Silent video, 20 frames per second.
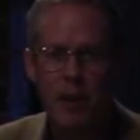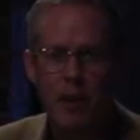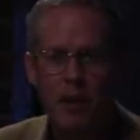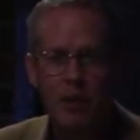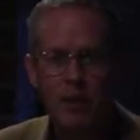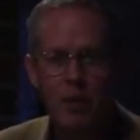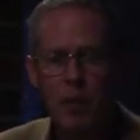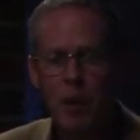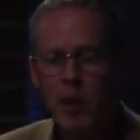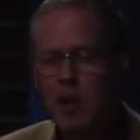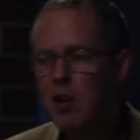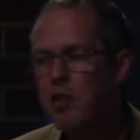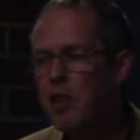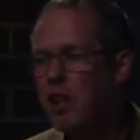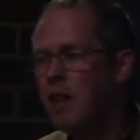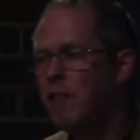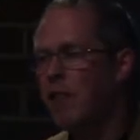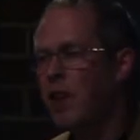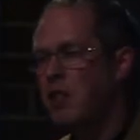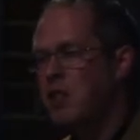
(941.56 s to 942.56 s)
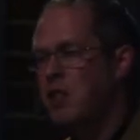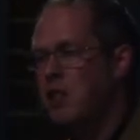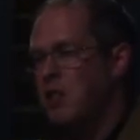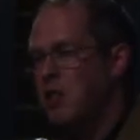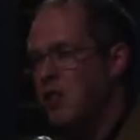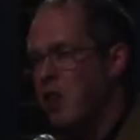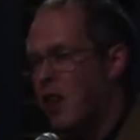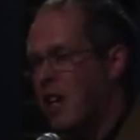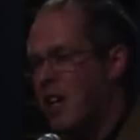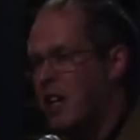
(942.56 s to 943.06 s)
So when you think of our
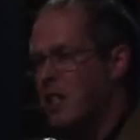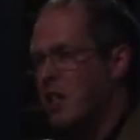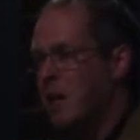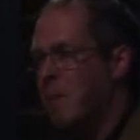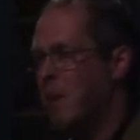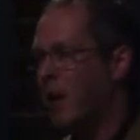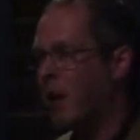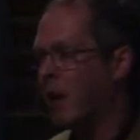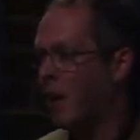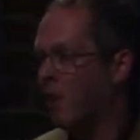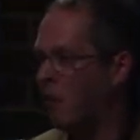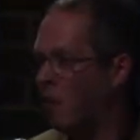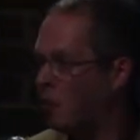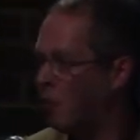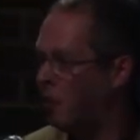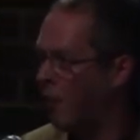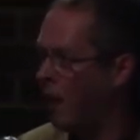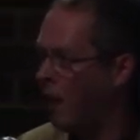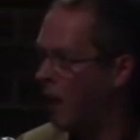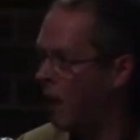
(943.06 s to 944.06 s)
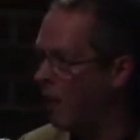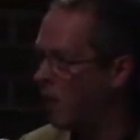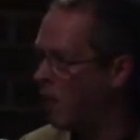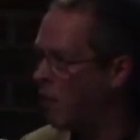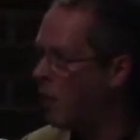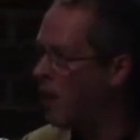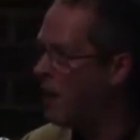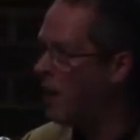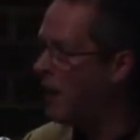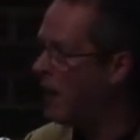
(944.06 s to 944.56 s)
society bringing in
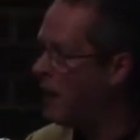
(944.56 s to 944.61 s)
surveillance,